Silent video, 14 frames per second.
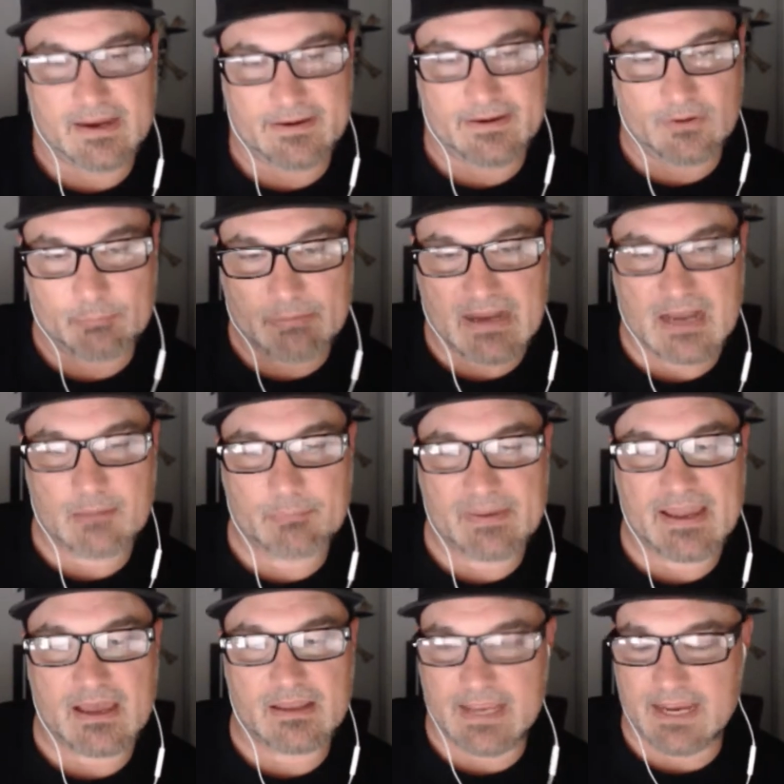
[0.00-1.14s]
and it'll pop
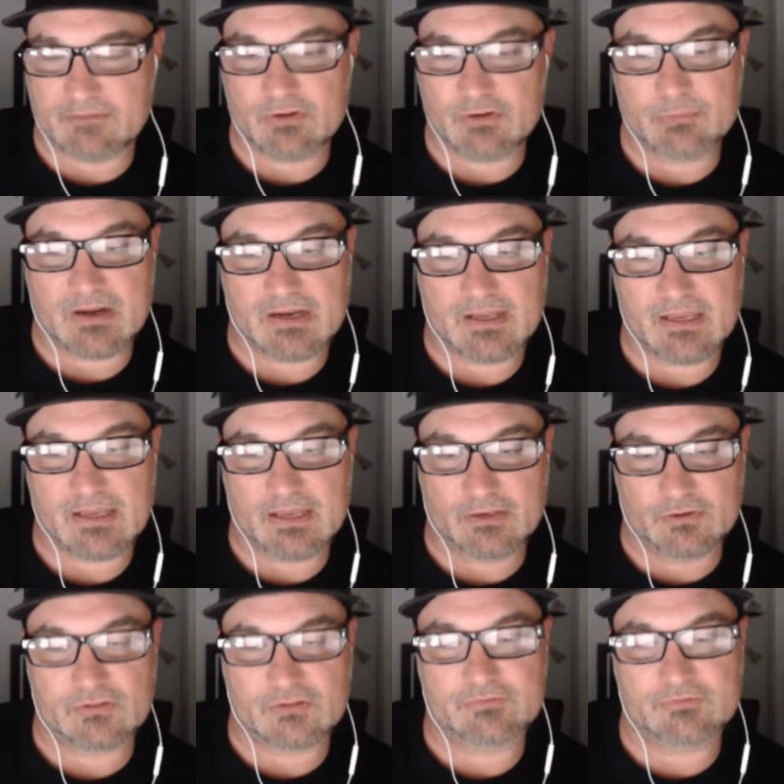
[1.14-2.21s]
out everybody in your